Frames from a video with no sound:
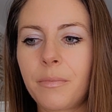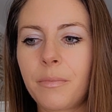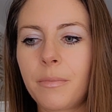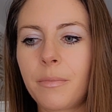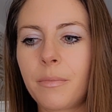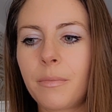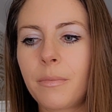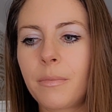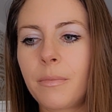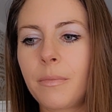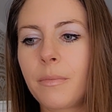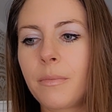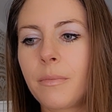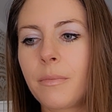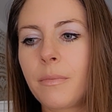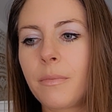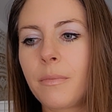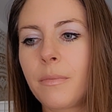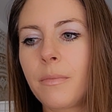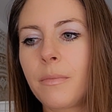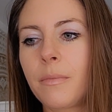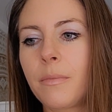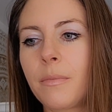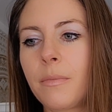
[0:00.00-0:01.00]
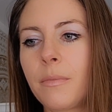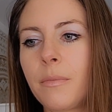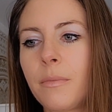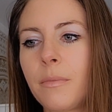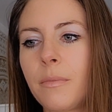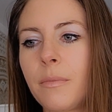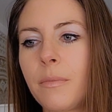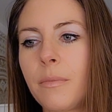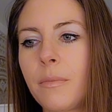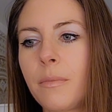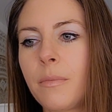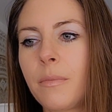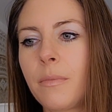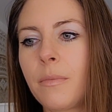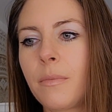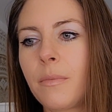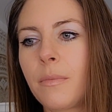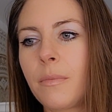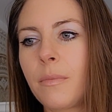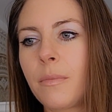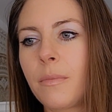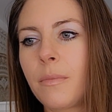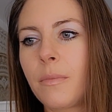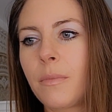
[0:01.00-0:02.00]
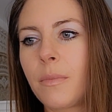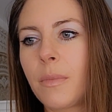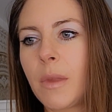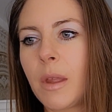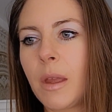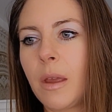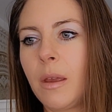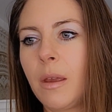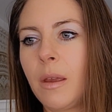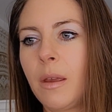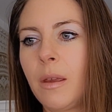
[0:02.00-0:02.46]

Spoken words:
No one is speaking in this clip.